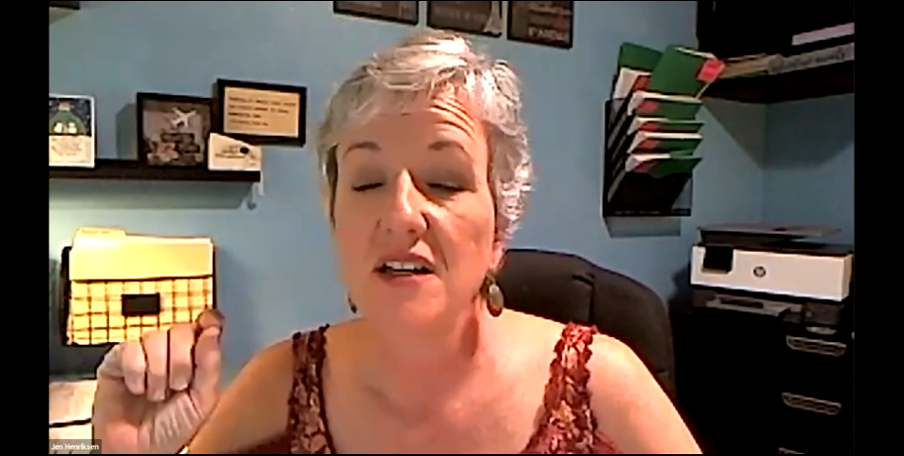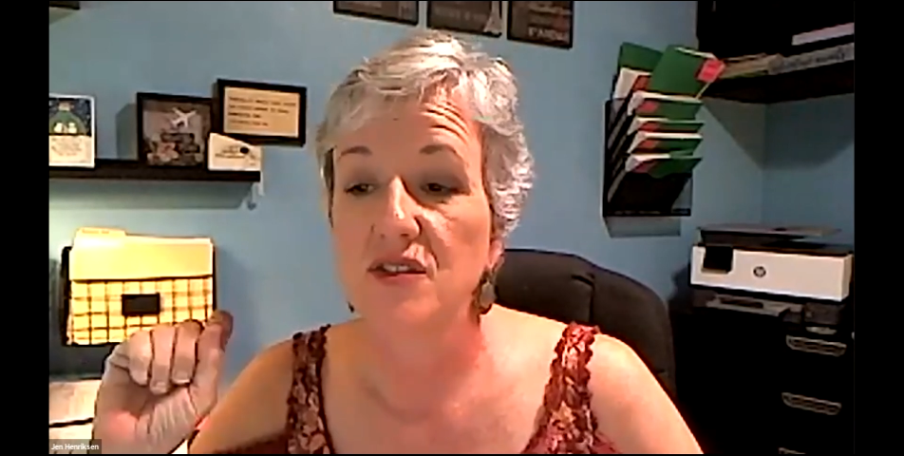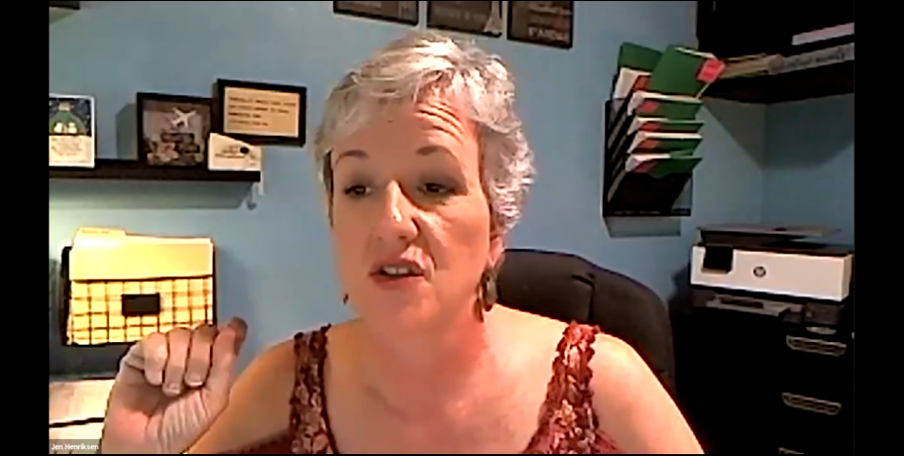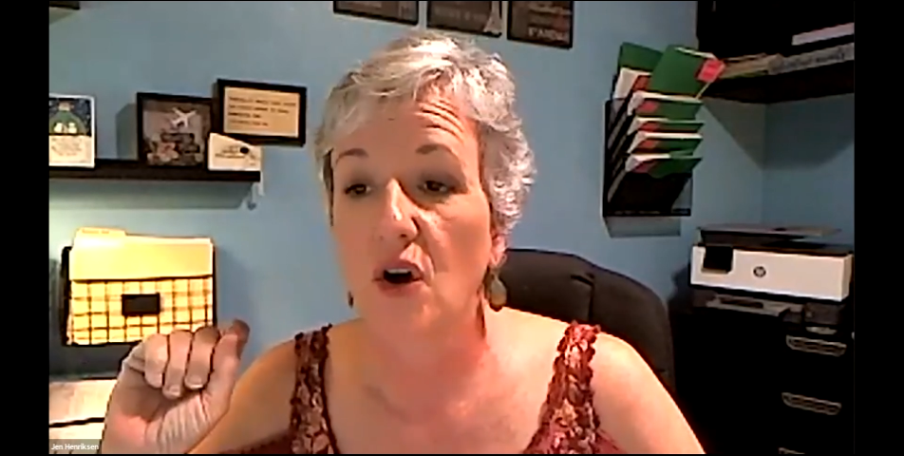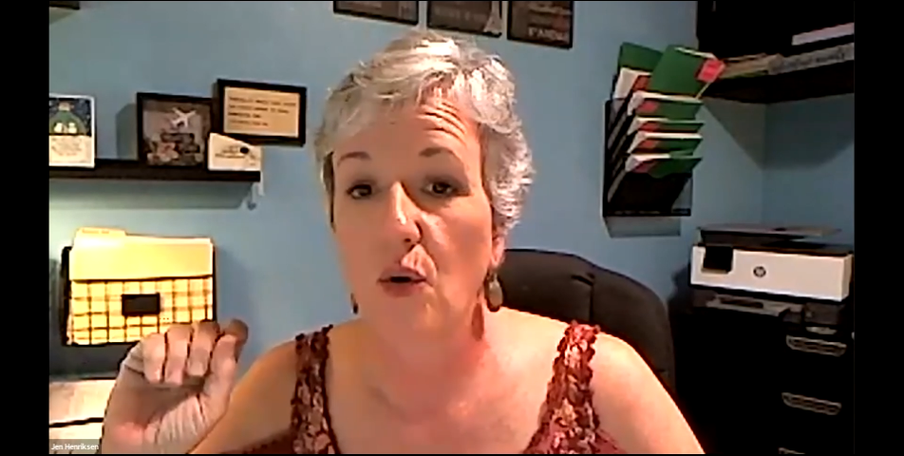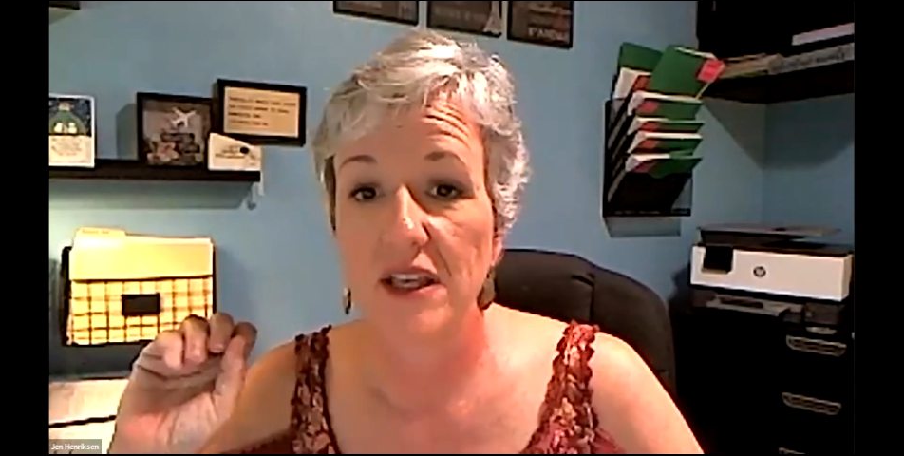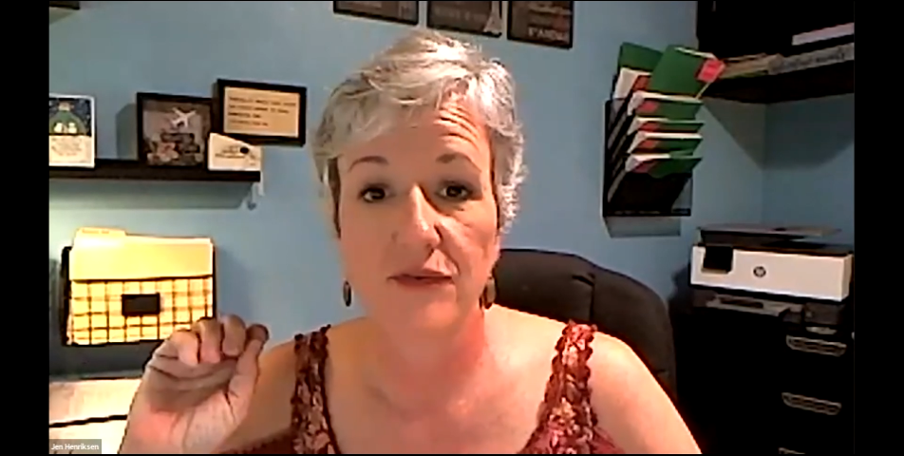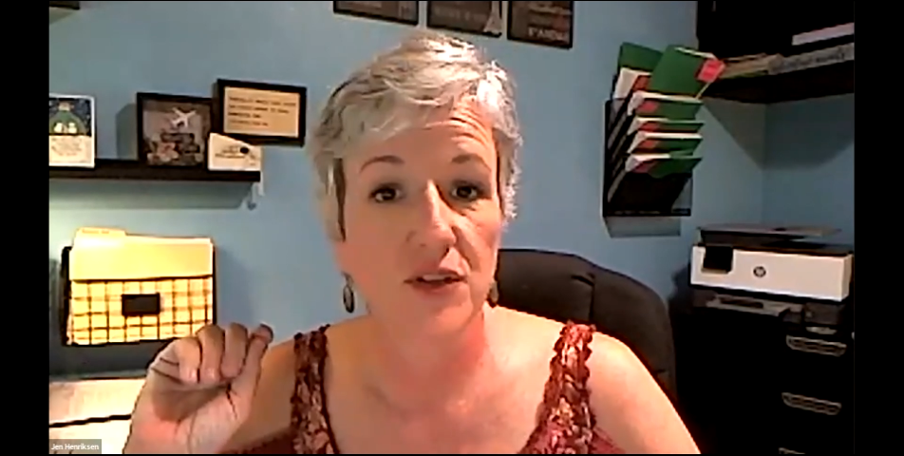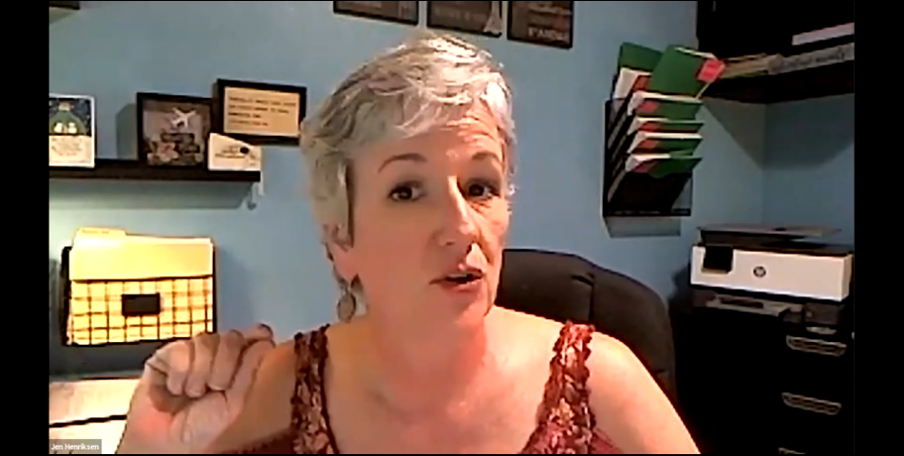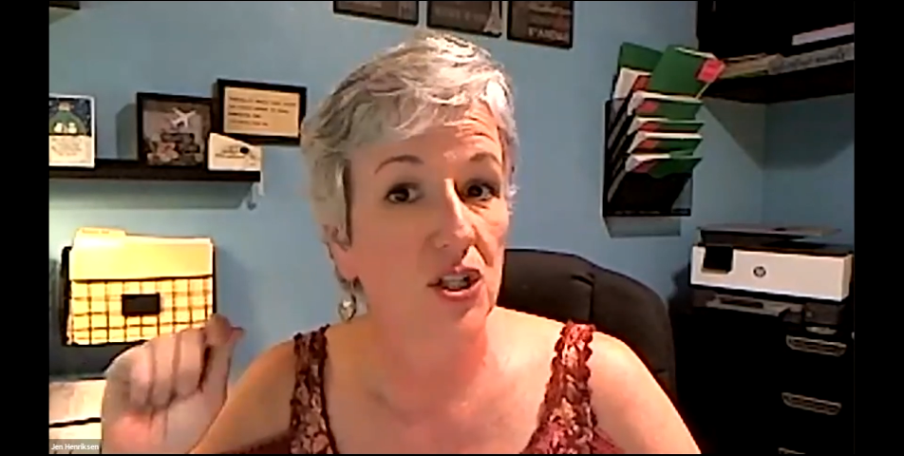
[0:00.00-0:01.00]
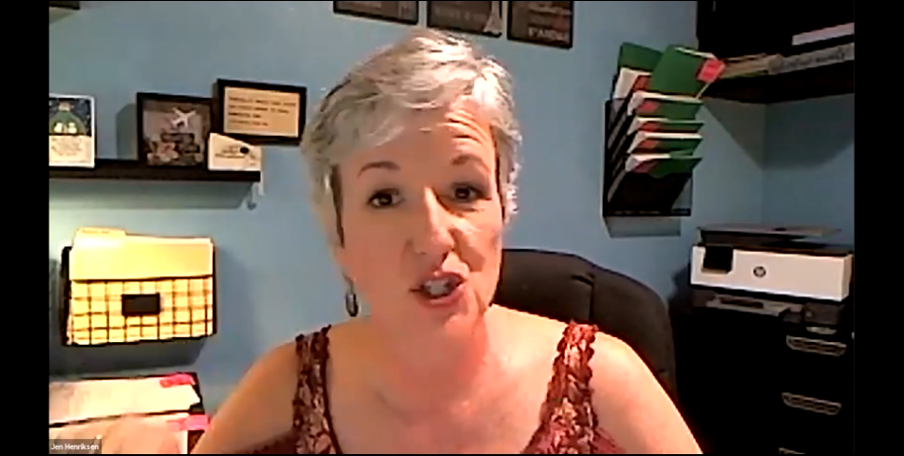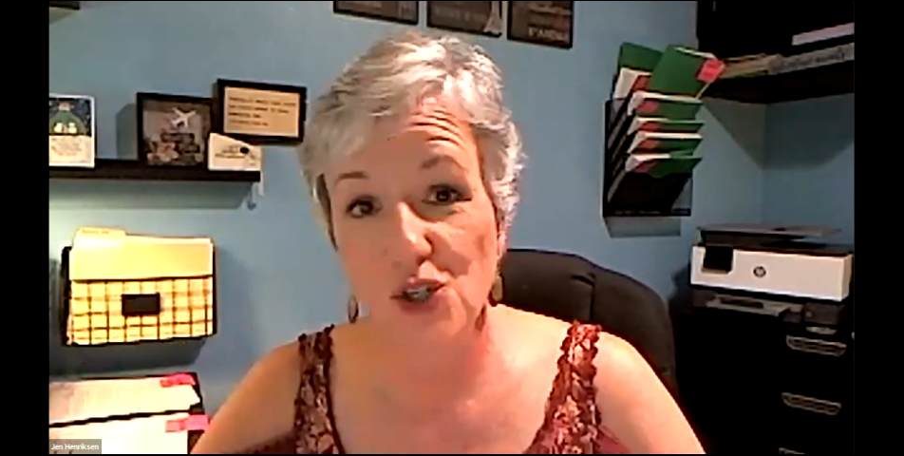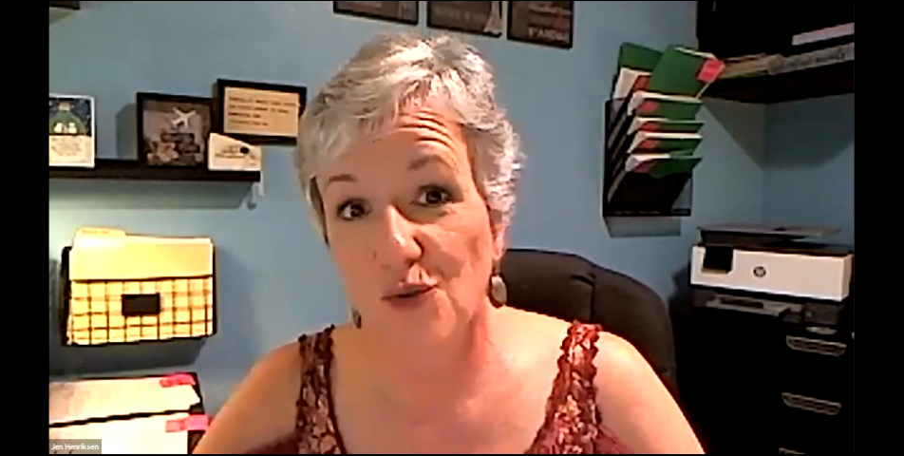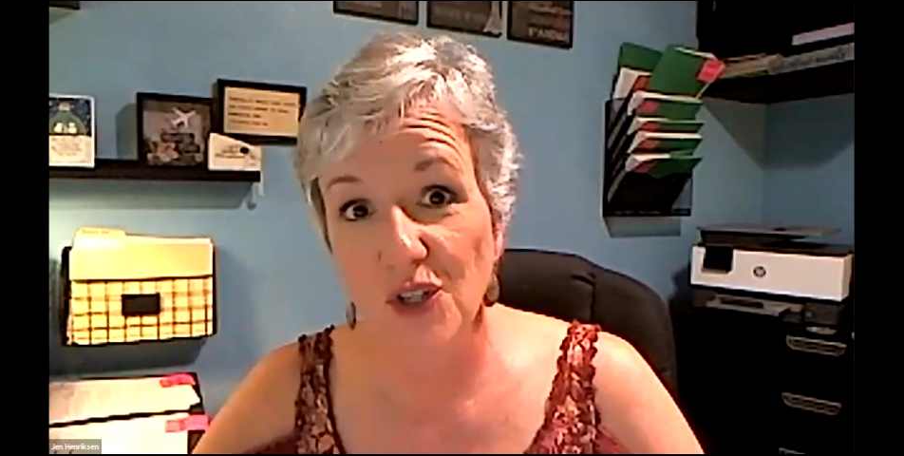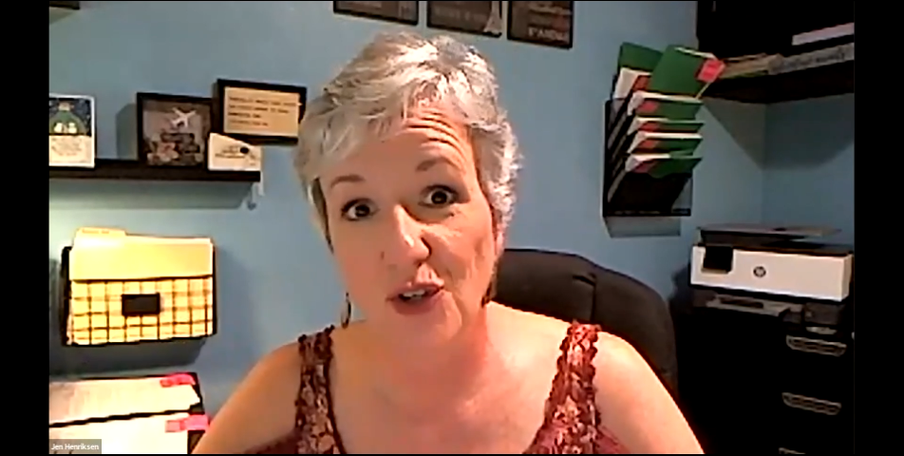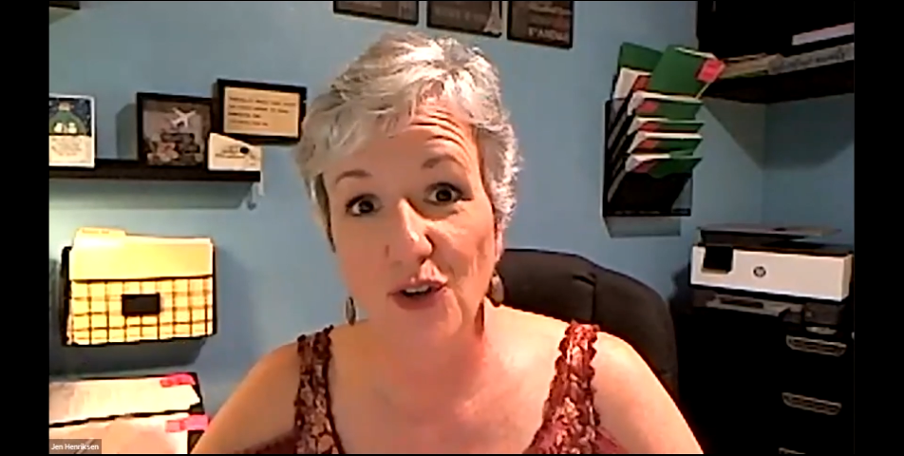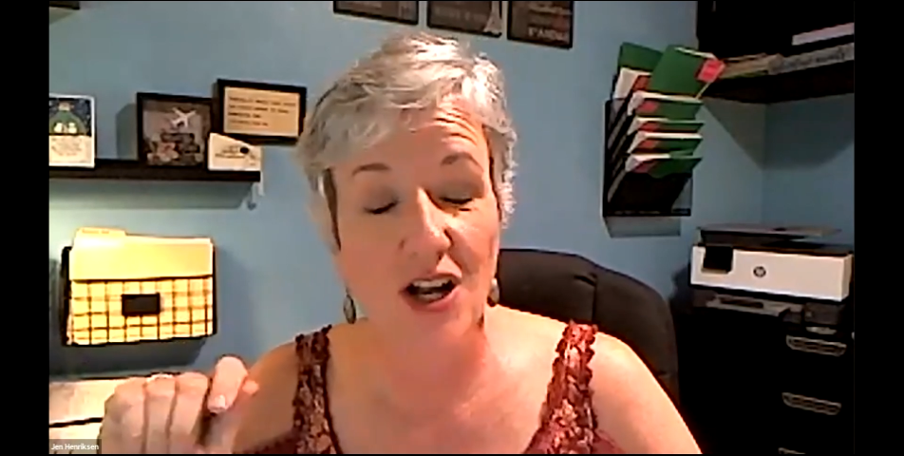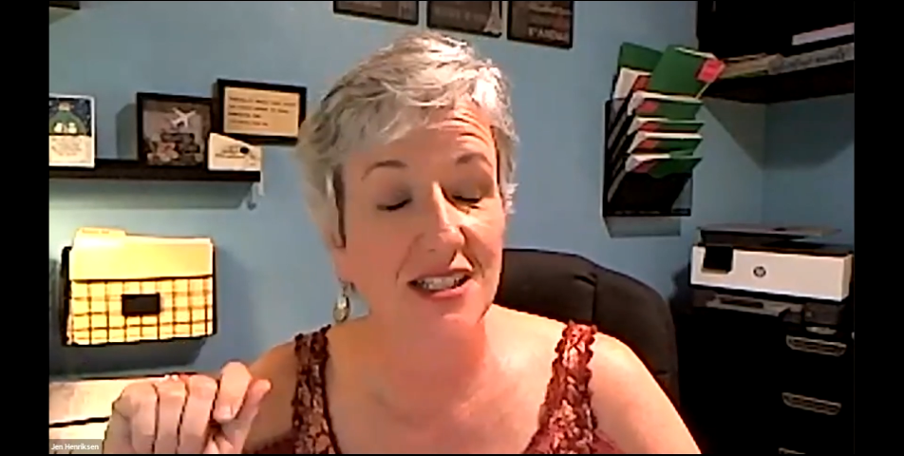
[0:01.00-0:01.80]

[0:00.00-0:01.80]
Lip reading: So if you're a junior,